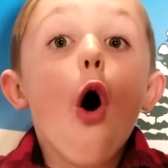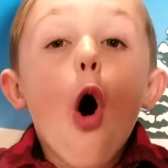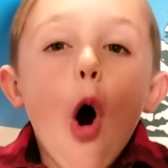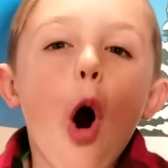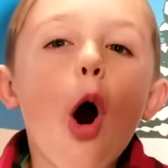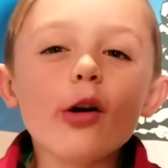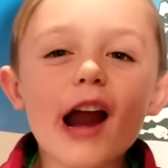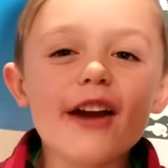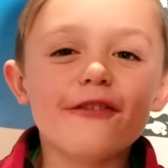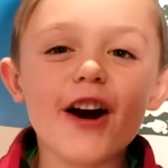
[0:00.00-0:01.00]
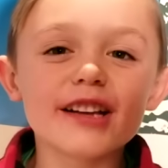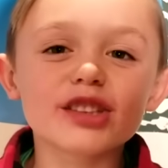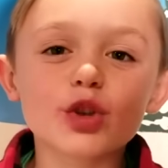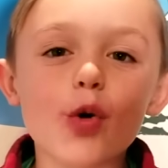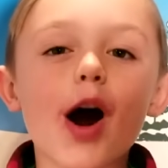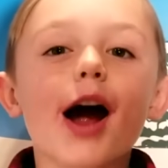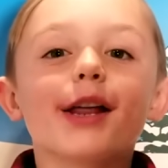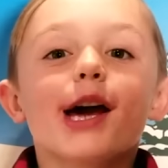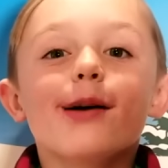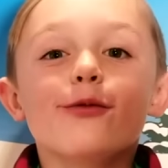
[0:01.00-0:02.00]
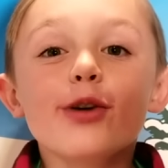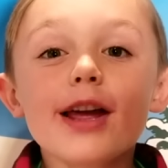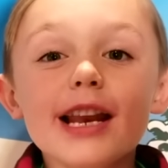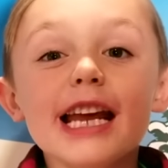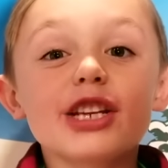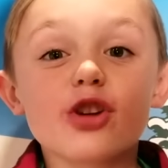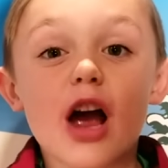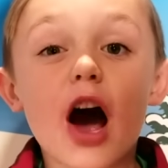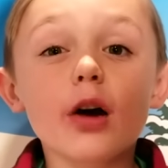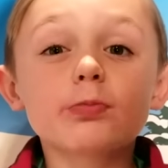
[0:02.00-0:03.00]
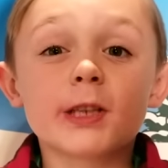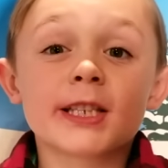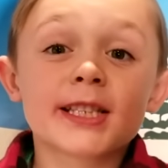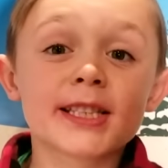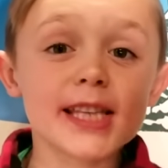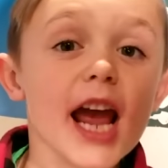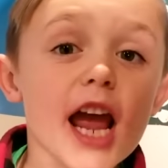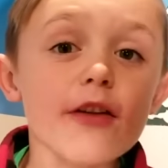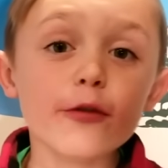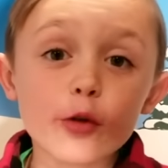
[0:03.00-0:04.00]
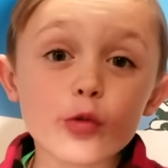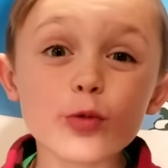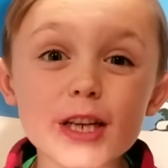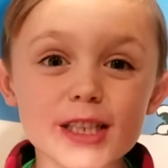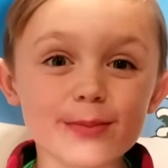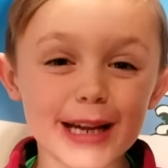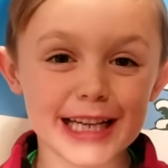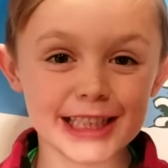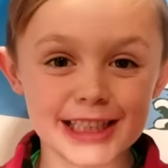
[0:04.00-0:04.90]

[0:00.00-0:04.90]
Alright, Fun Squad, we need your help to save Christmas.